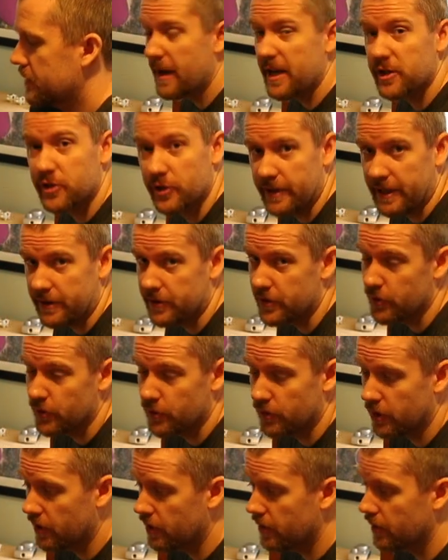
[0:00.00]
Make sure that
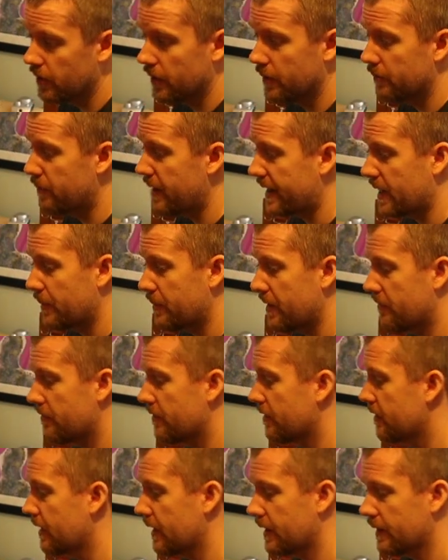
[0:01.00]
you back up
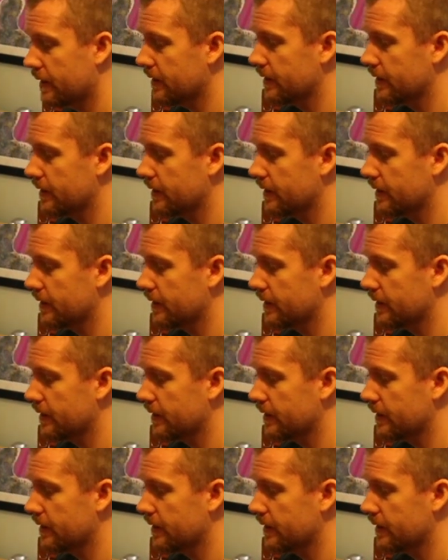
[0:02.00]
everything,